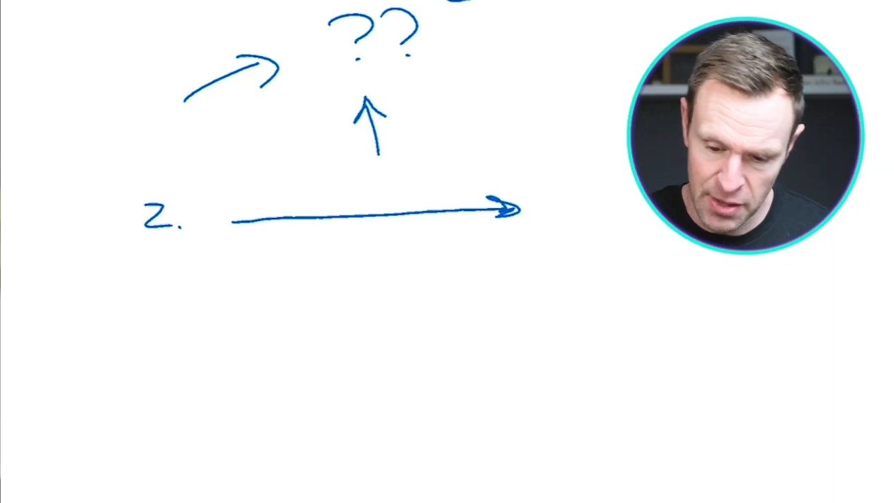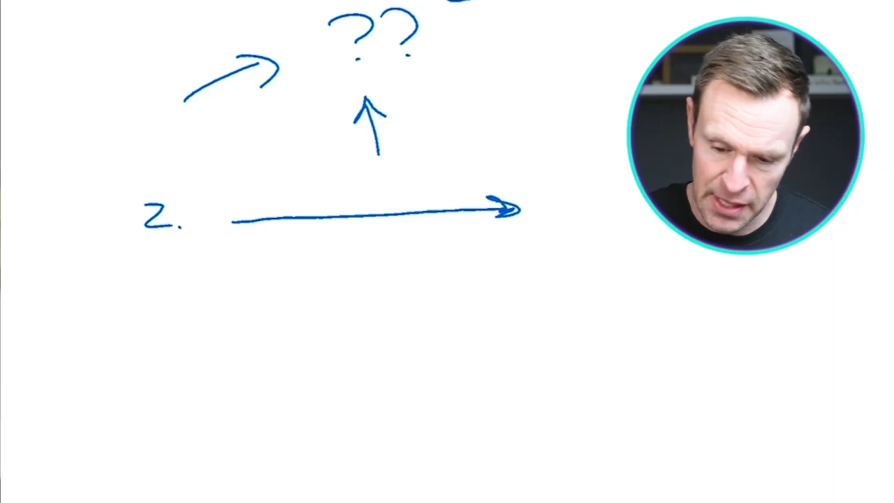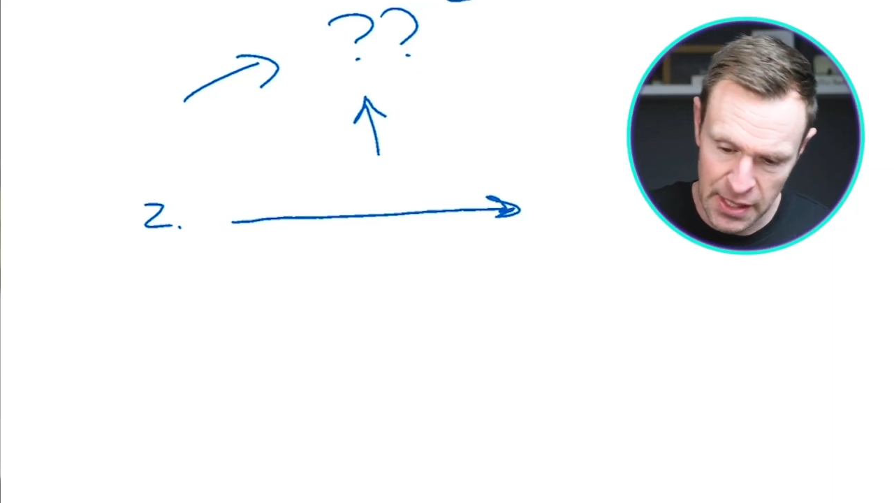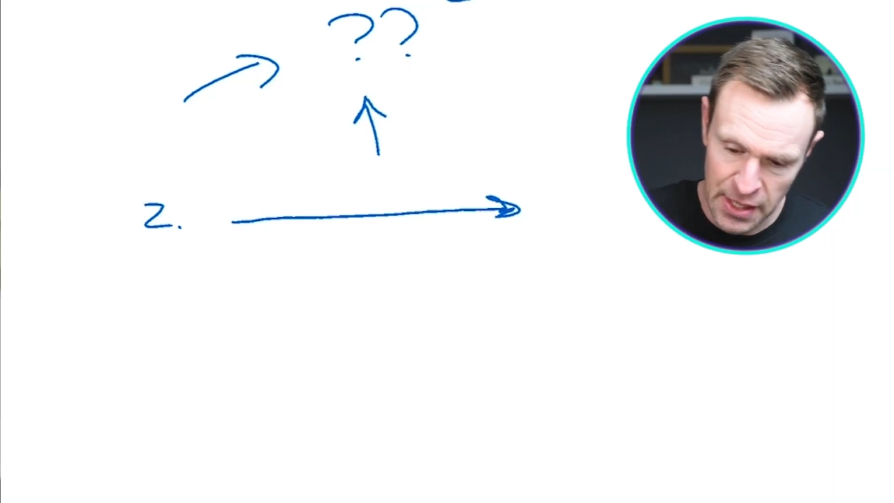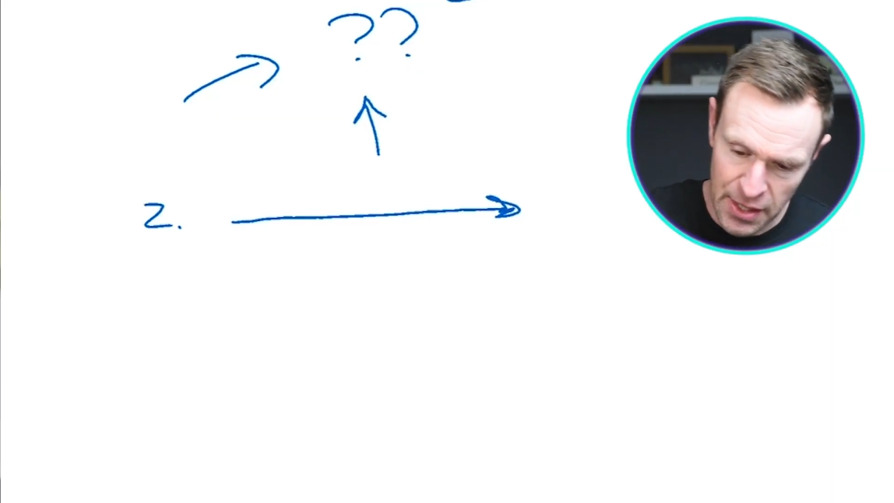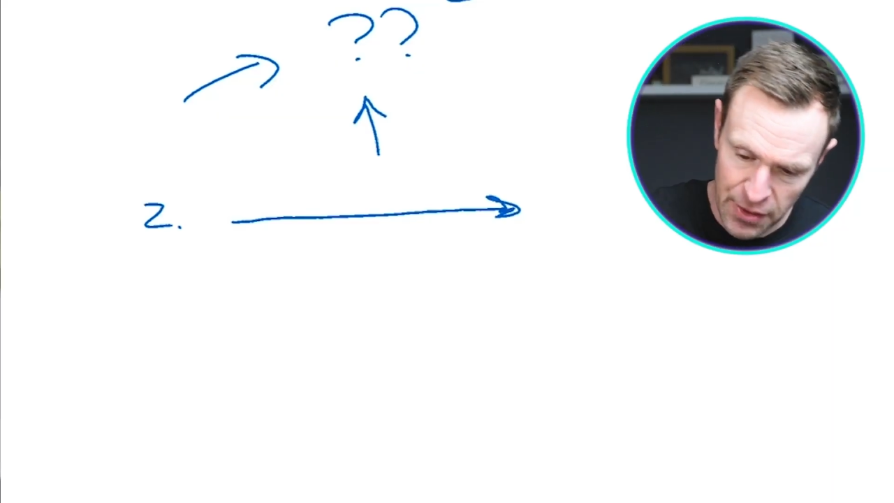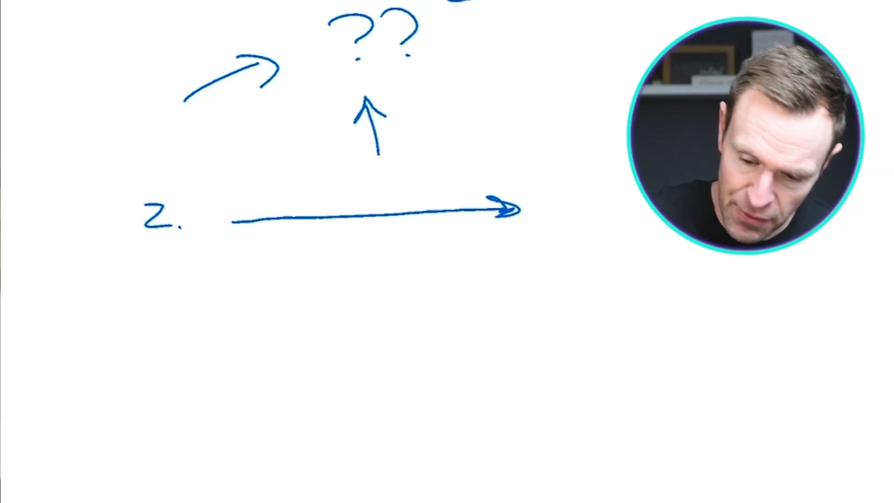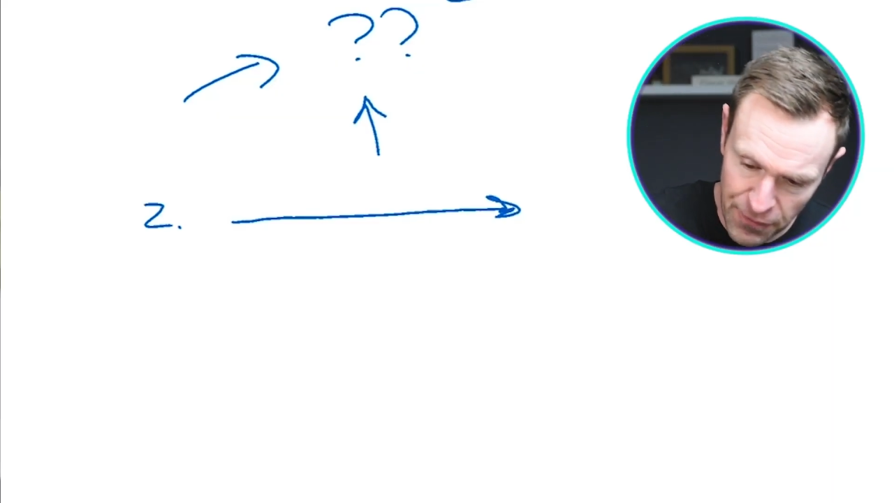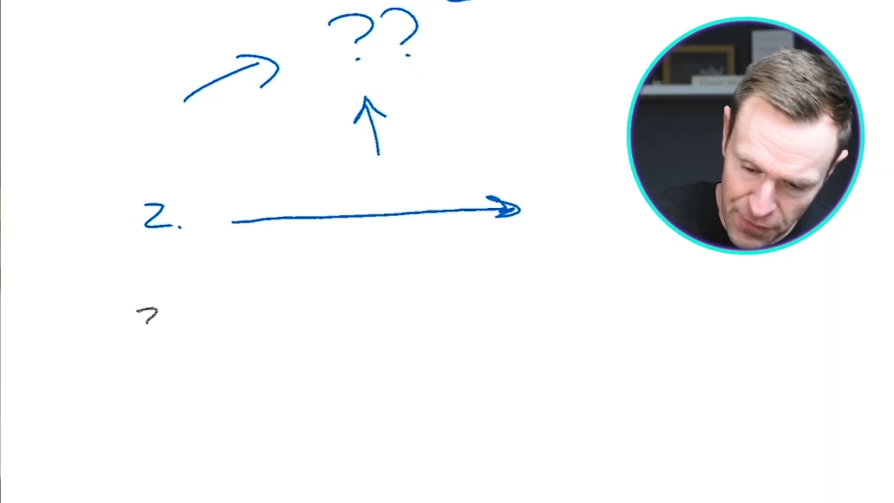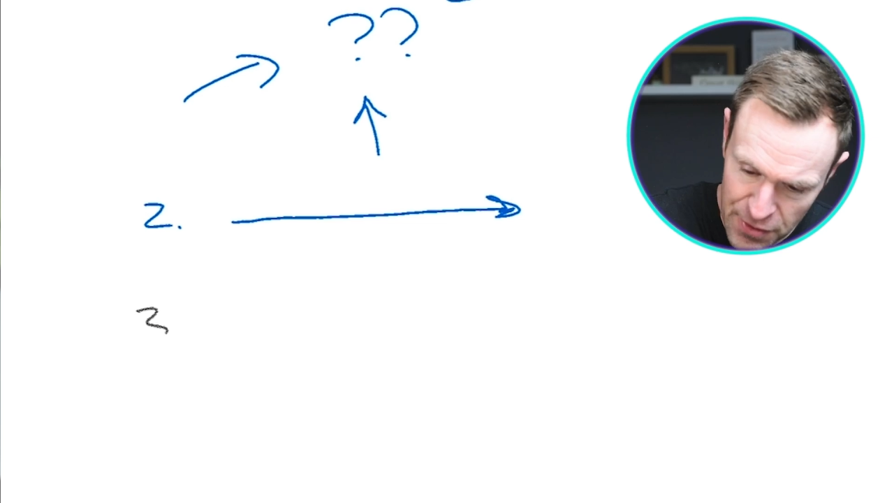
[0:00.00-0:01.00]
All right,
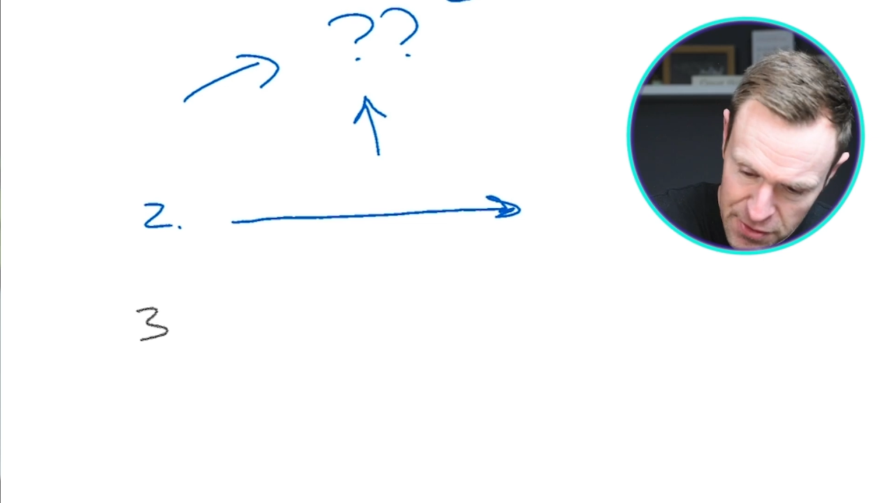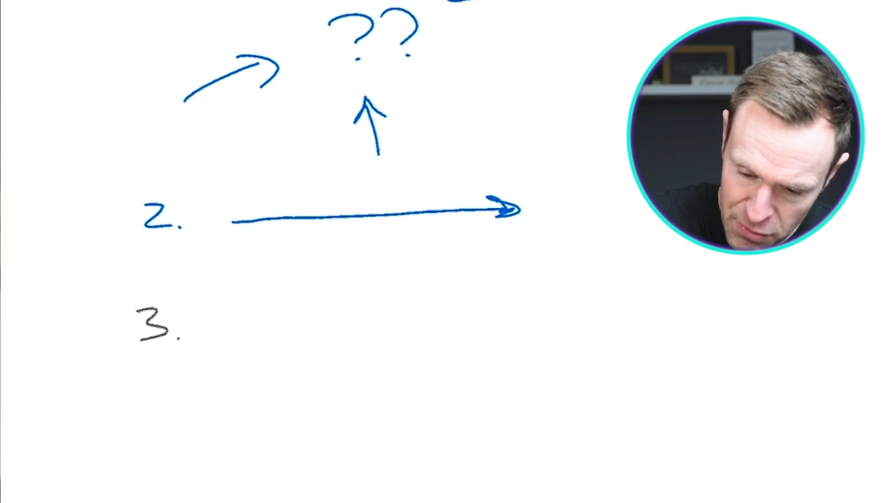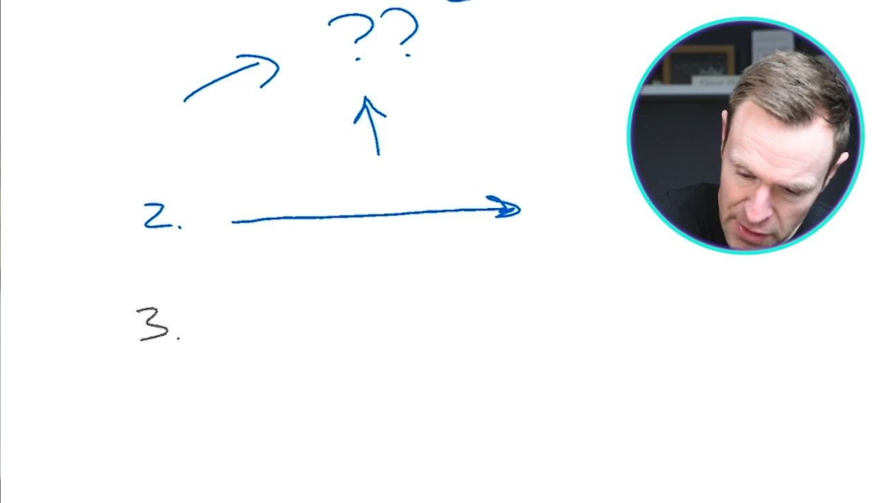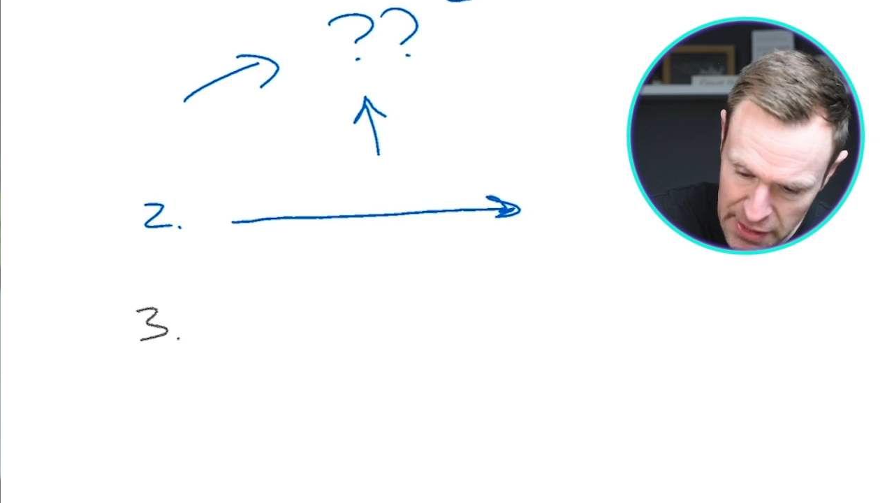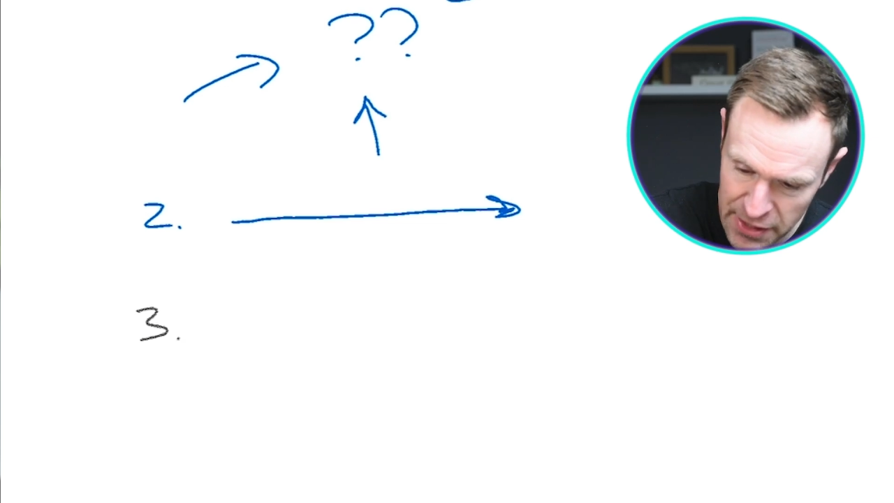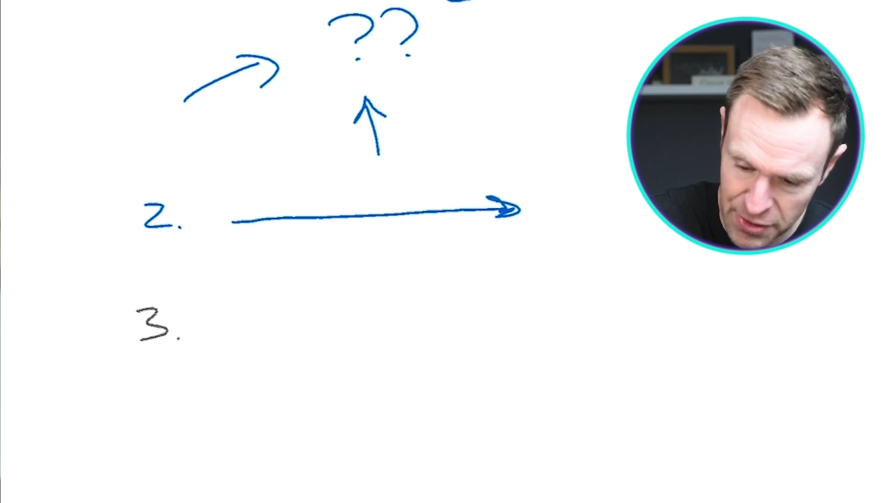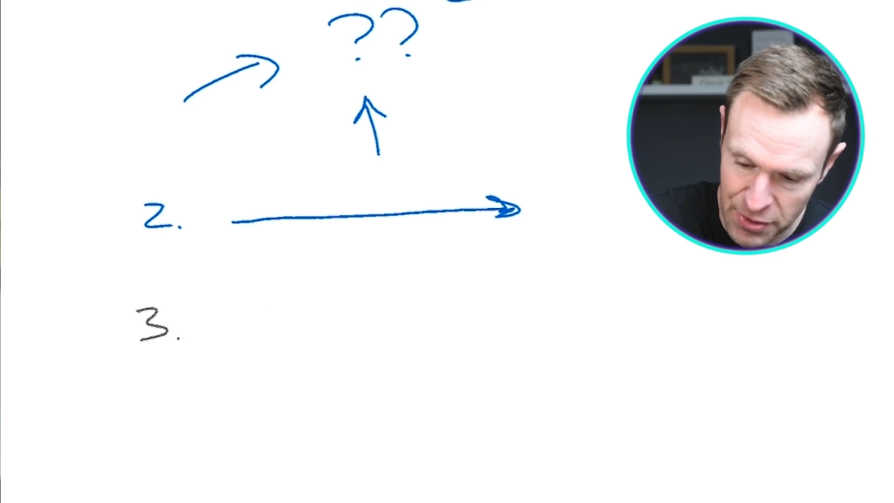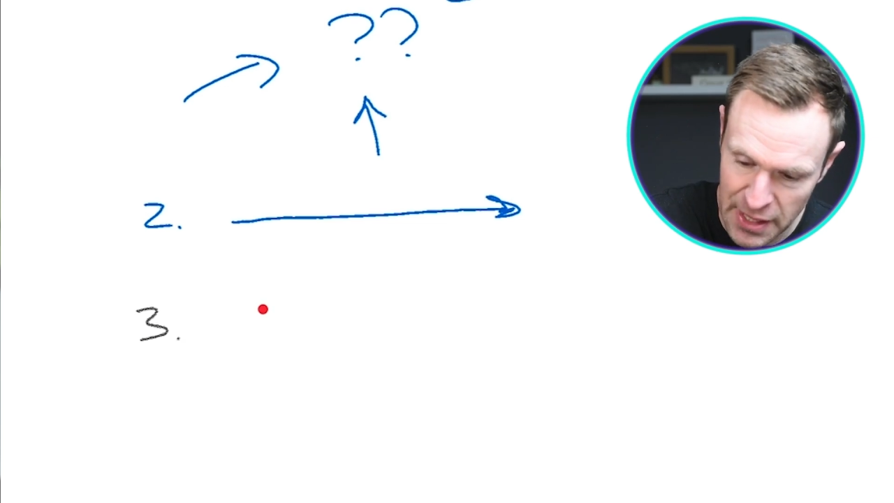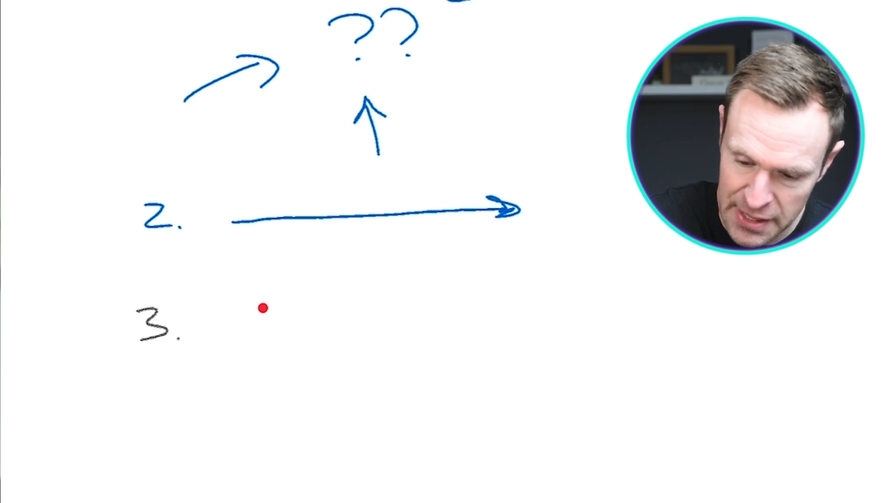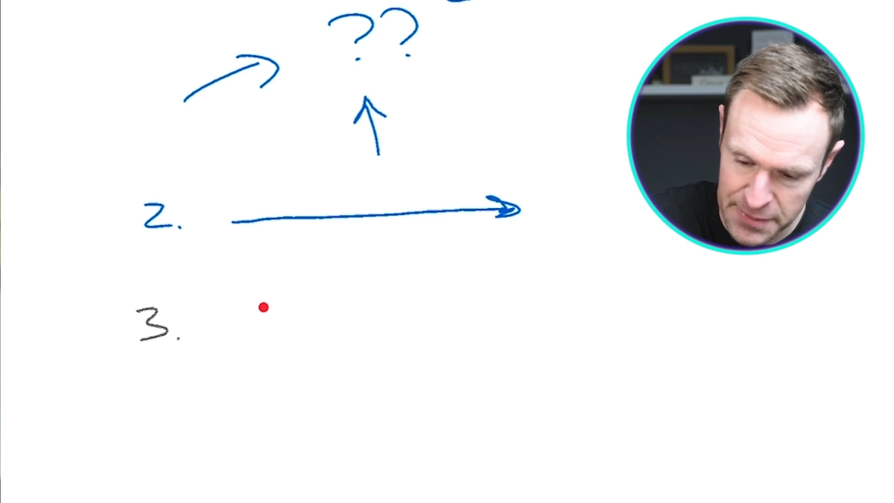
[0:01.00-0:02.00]
the first one here,
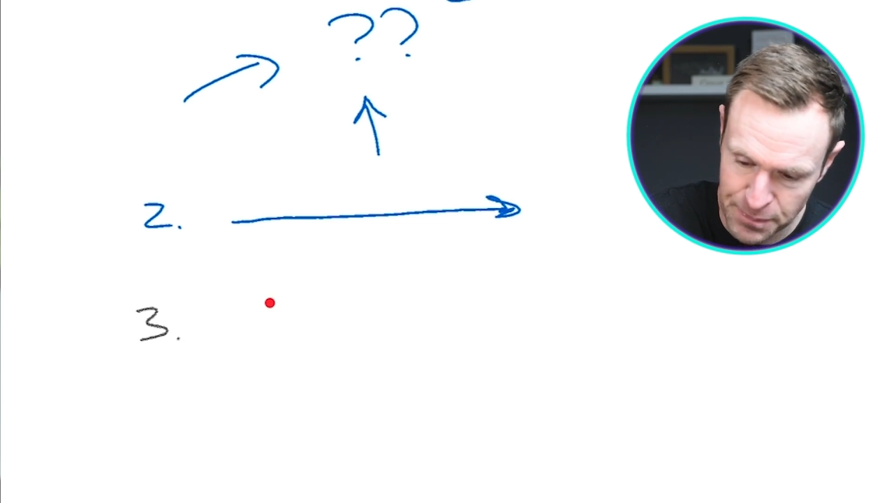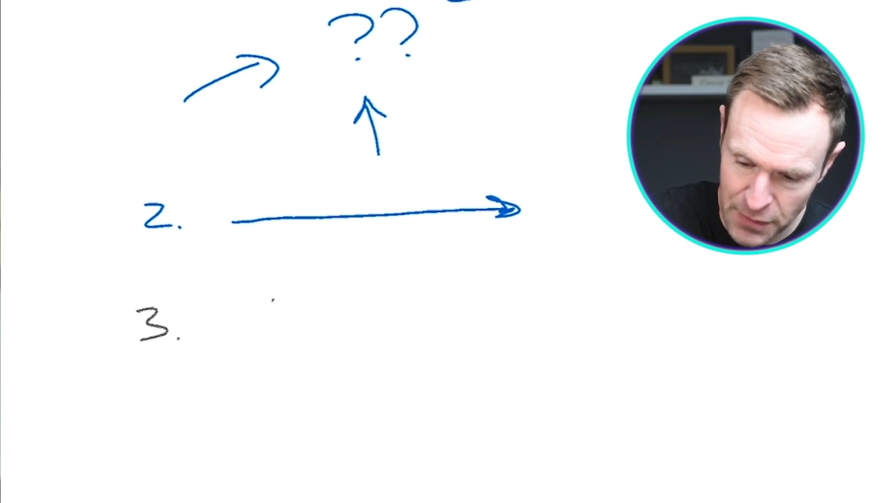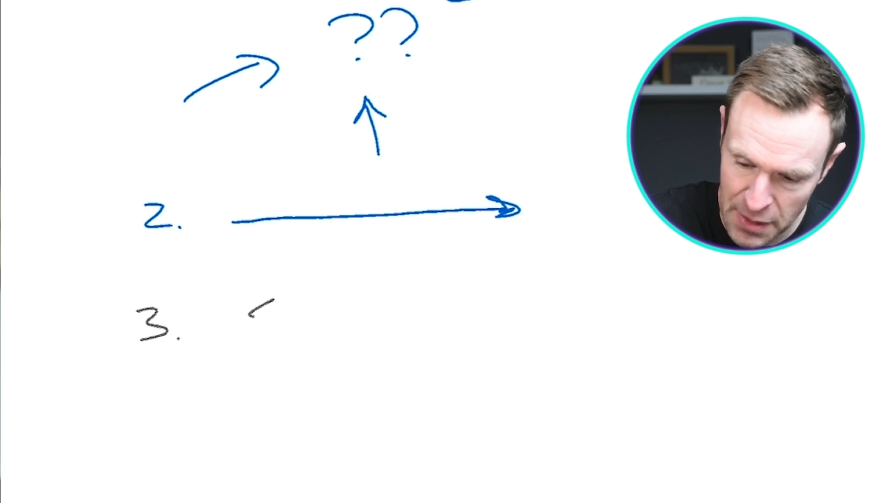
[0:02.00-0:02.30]
you guys,